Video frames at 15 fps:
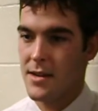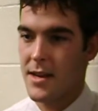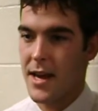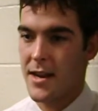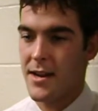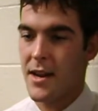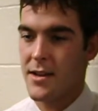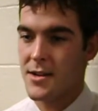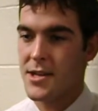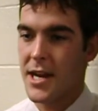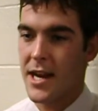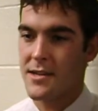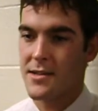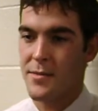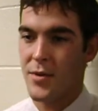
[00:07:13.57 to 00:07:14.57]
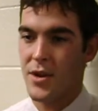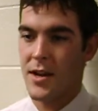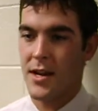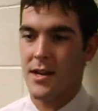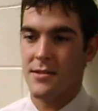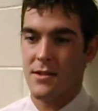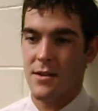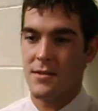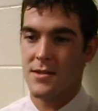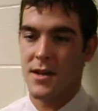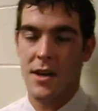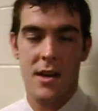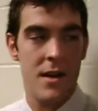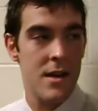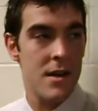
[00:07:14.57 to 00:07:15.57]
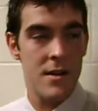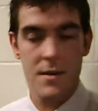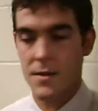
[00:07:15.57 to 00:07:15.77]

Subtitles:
get another chance to put it in as always.